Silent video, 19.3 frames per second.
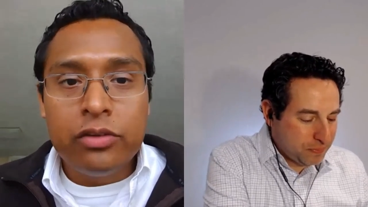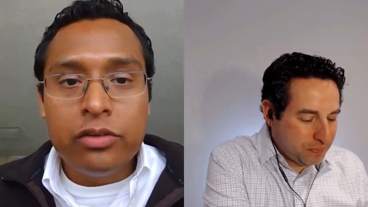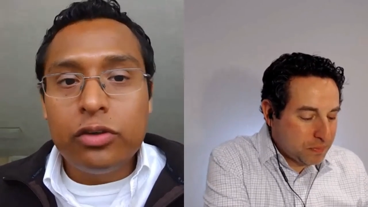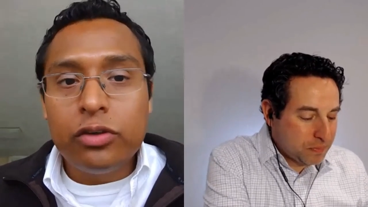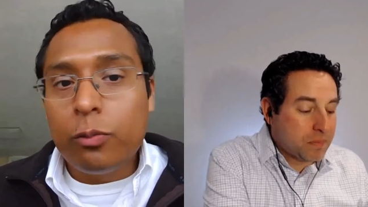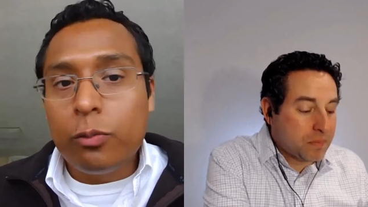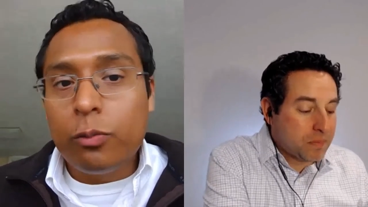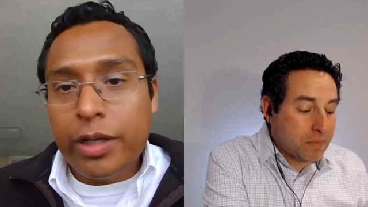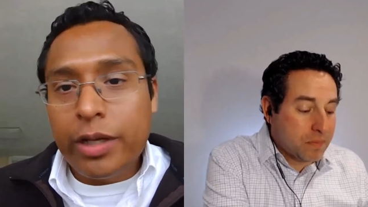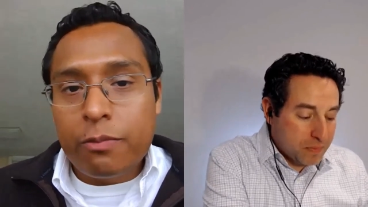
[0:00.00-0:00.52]

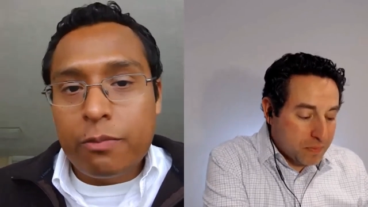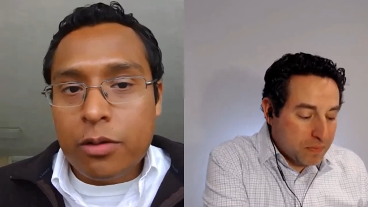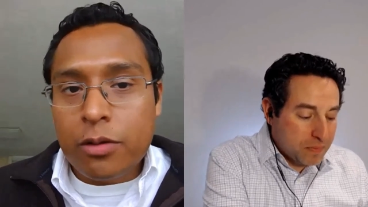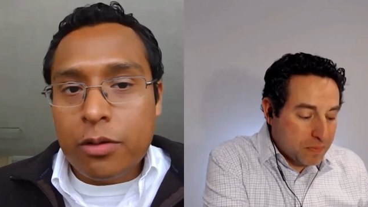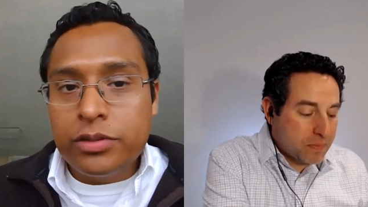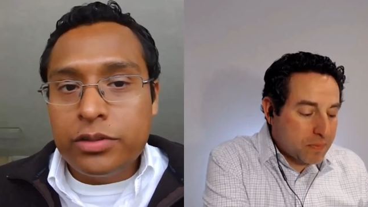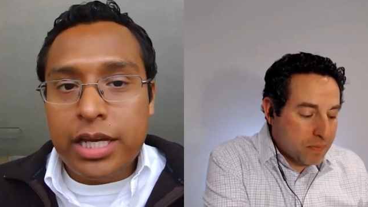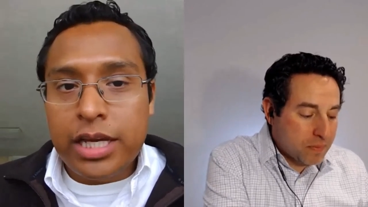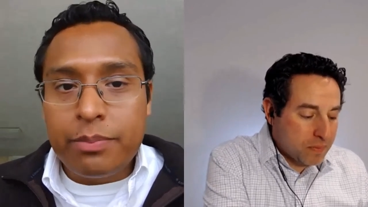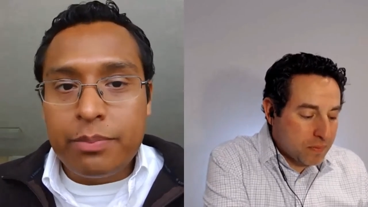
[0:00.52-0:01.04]
Speaker 1: So we
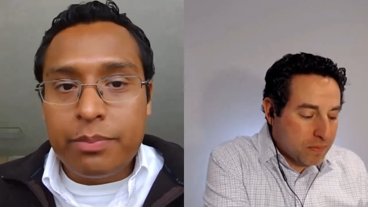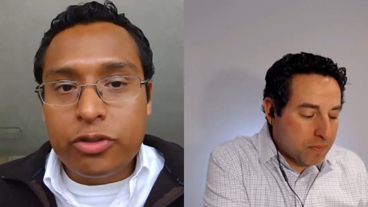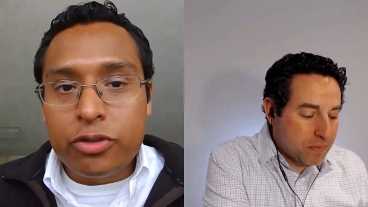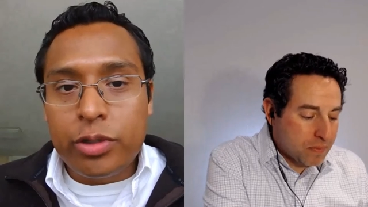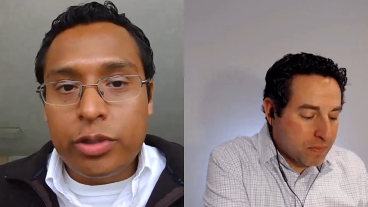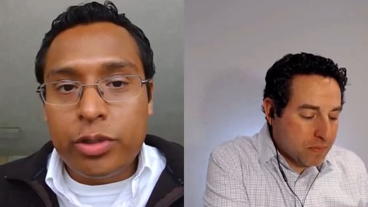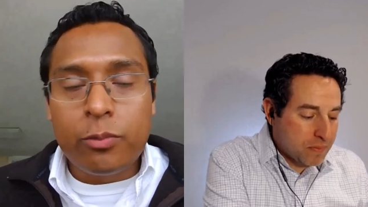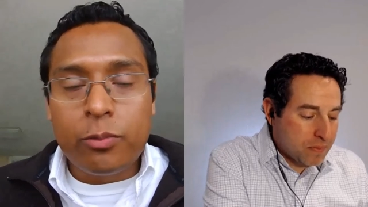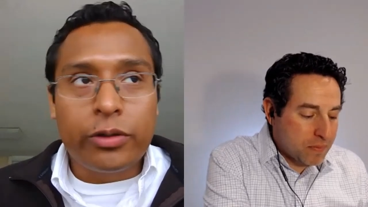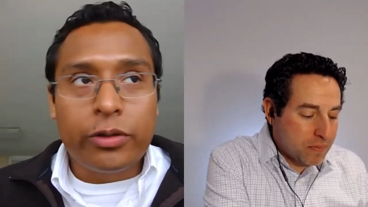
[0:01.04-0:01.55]
rotate
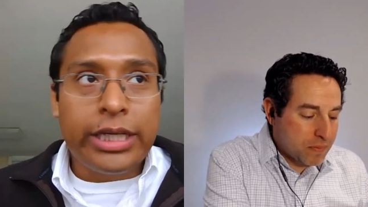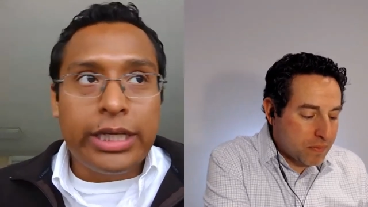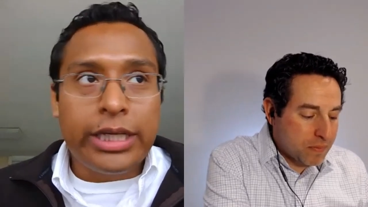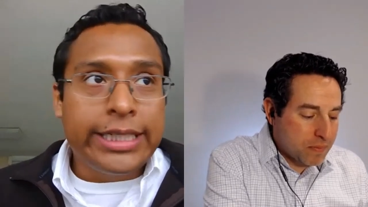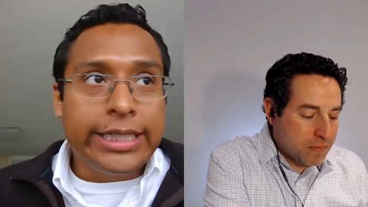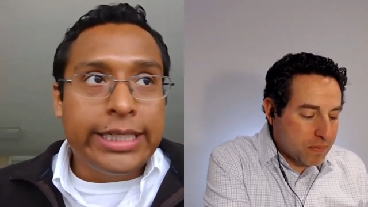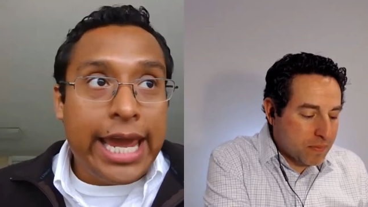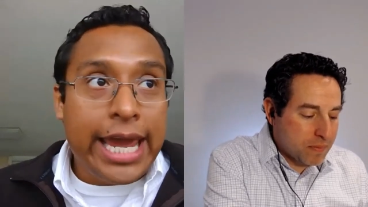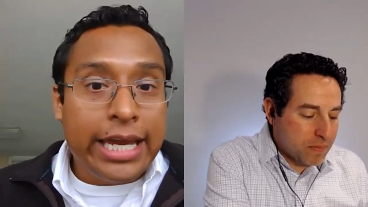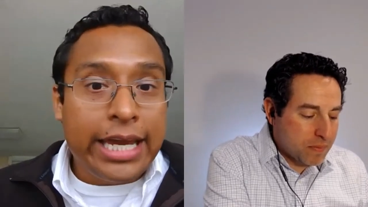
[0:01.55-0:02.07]
between
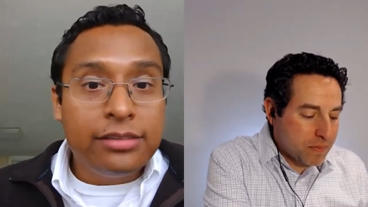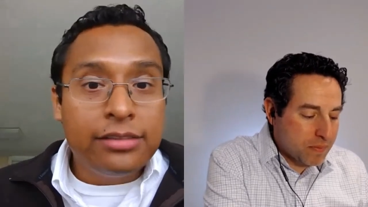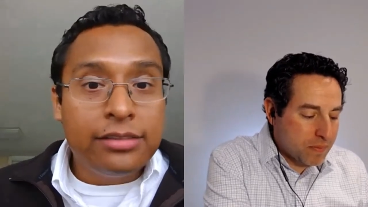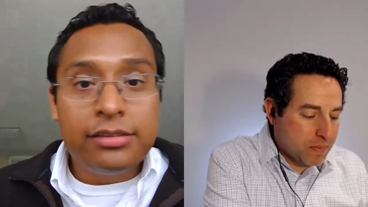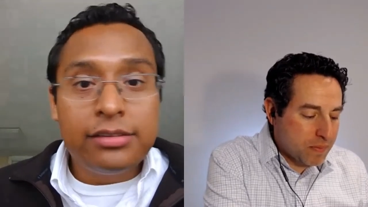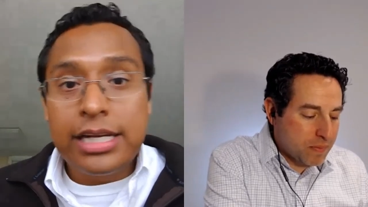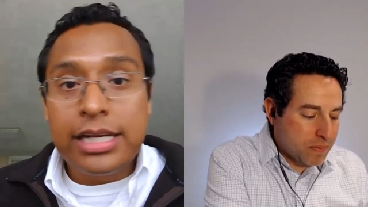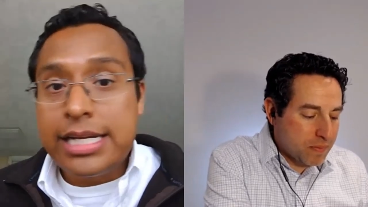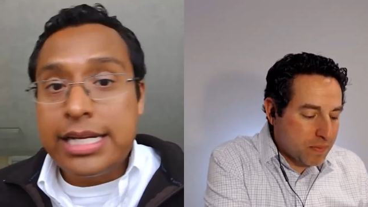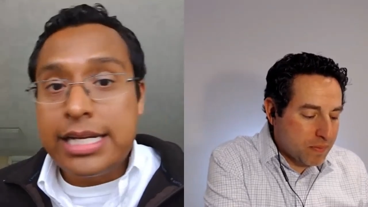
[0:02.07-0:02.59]
working
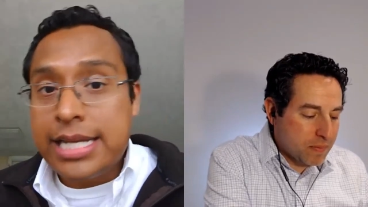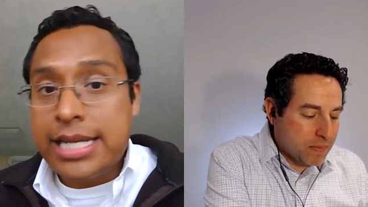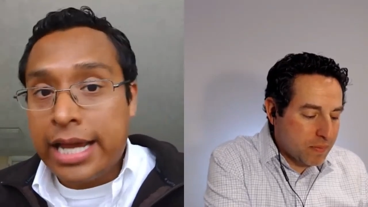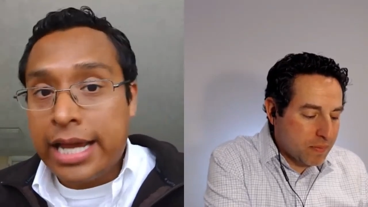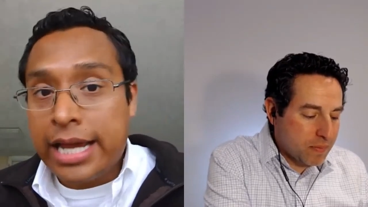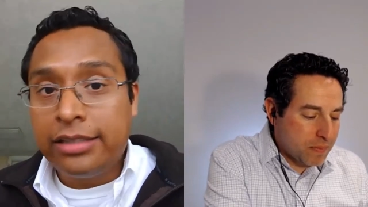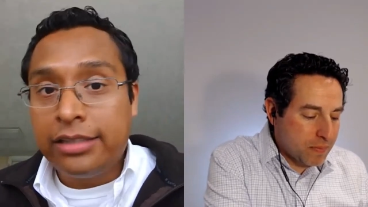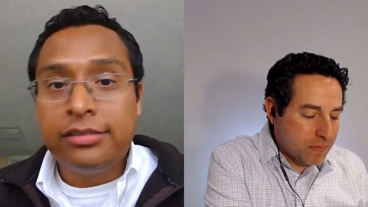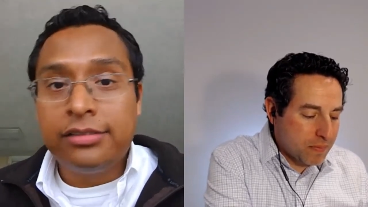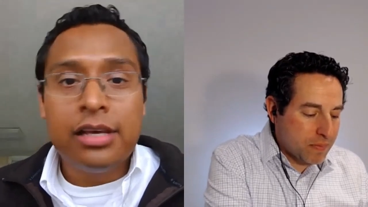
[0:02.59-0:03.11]
days,
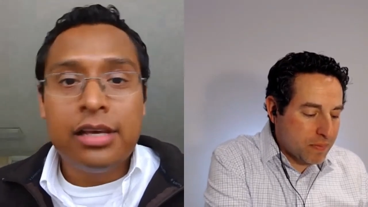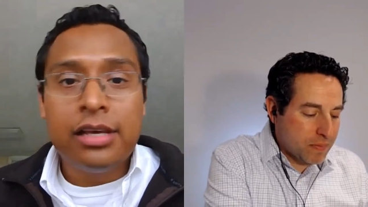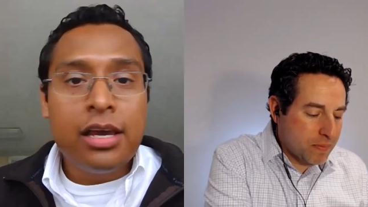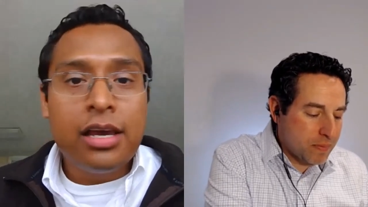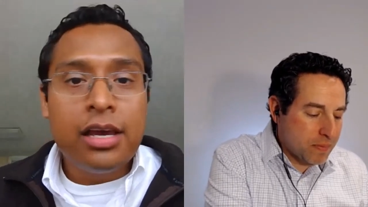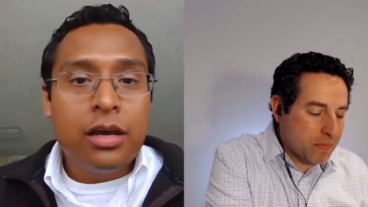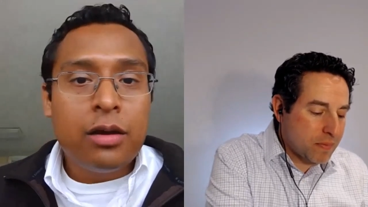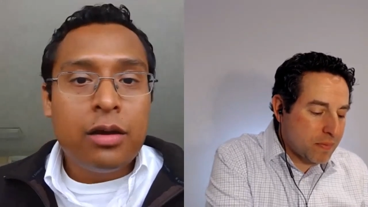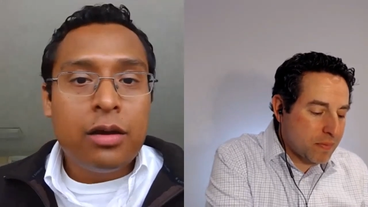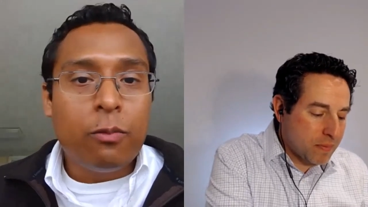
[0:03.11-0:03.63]
nights,
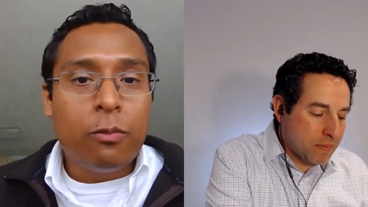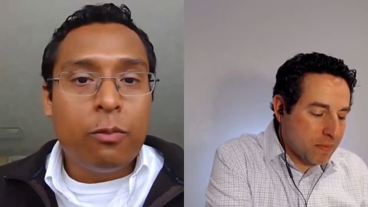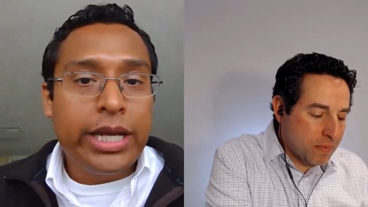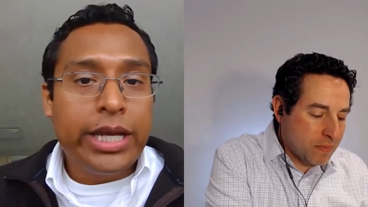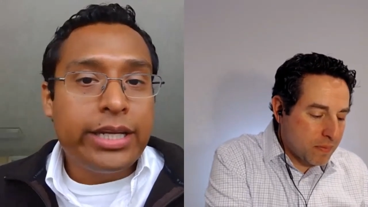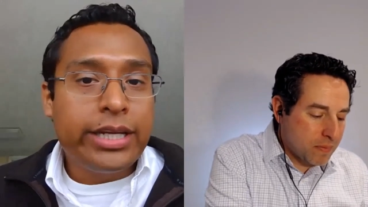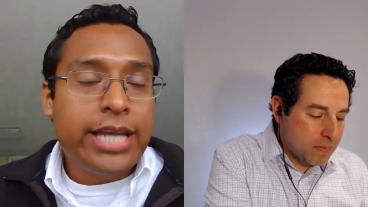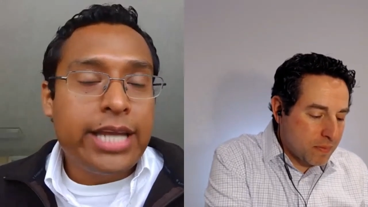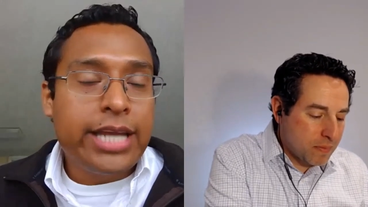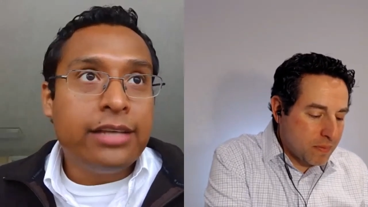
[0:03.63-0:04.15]

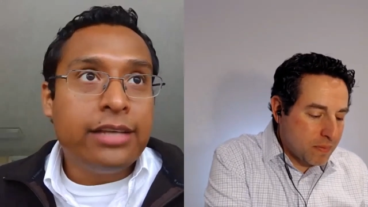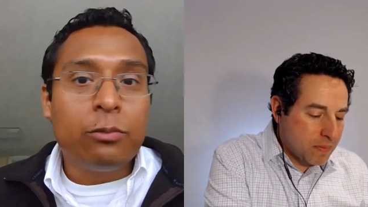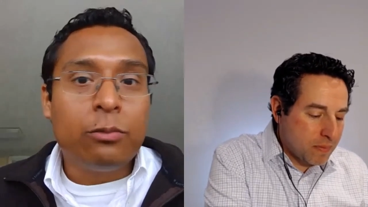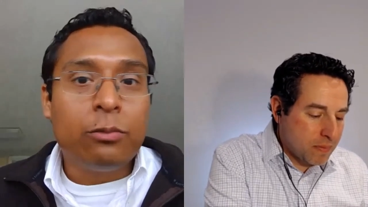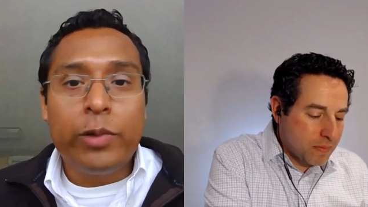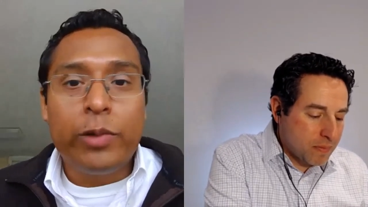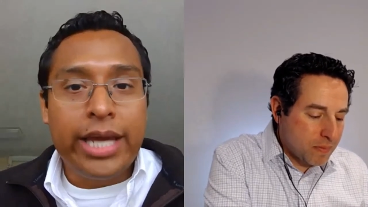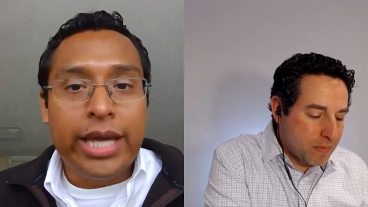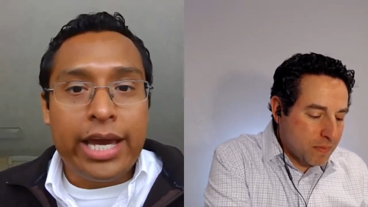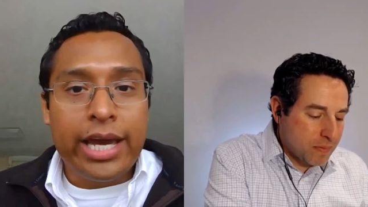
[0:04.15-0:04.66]
weekdays,
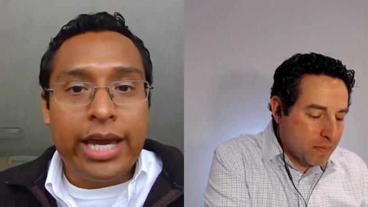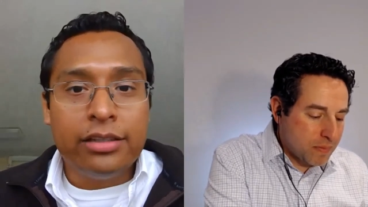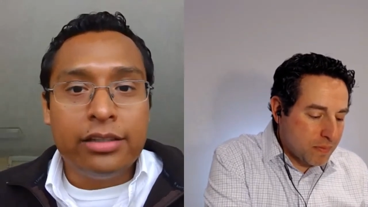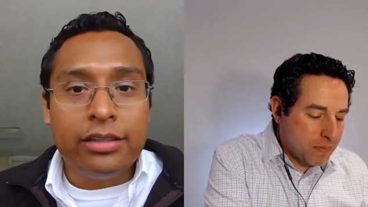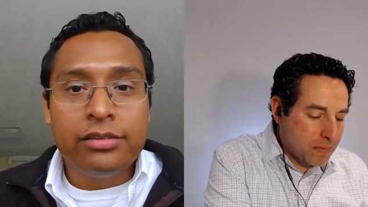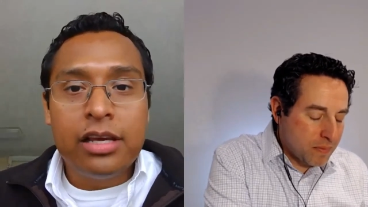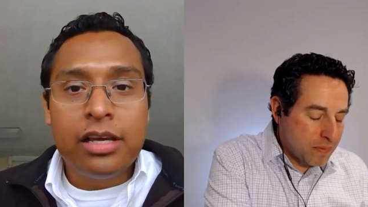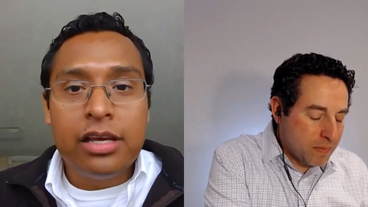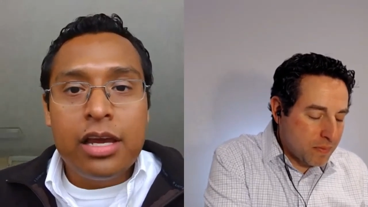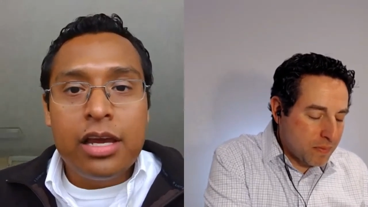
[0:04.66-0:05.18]
and
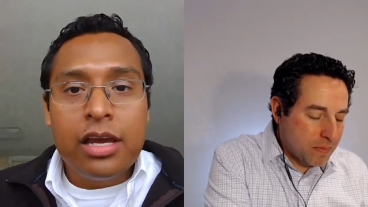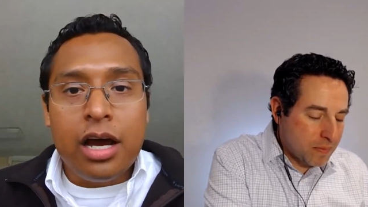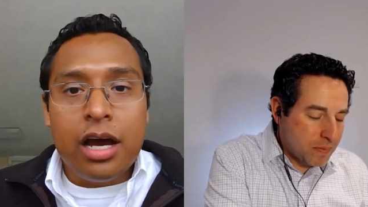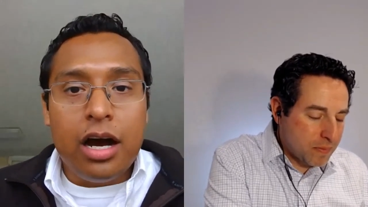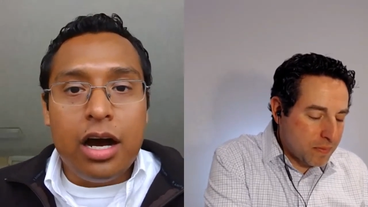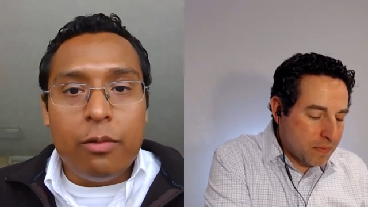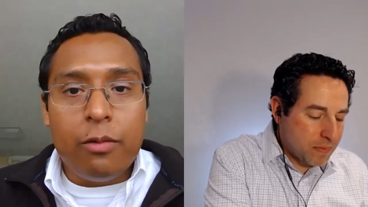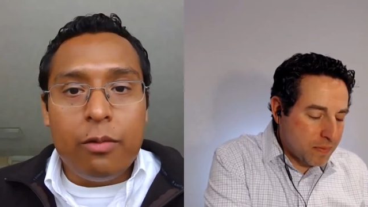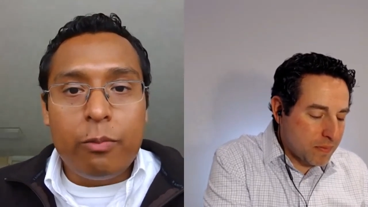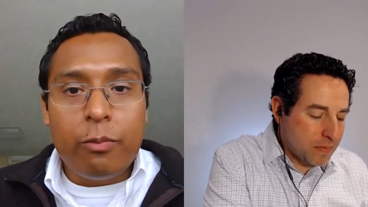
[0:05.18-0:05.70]
weekends,
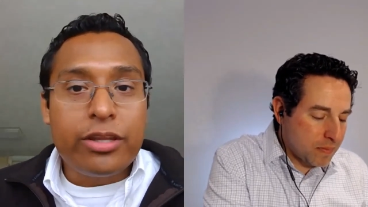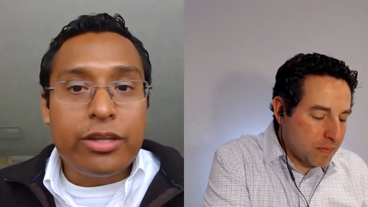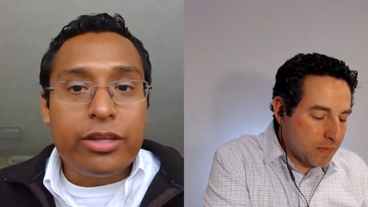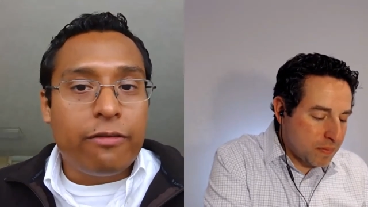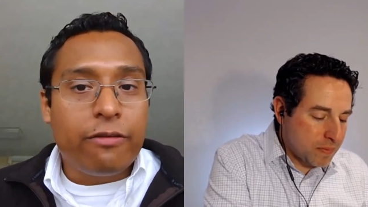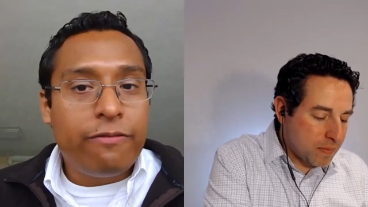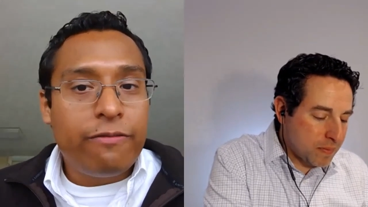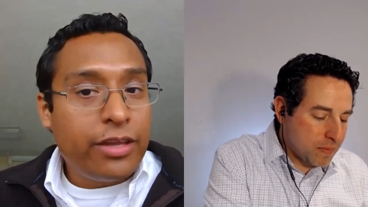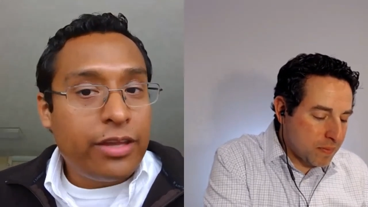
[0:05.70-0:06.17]
um, with our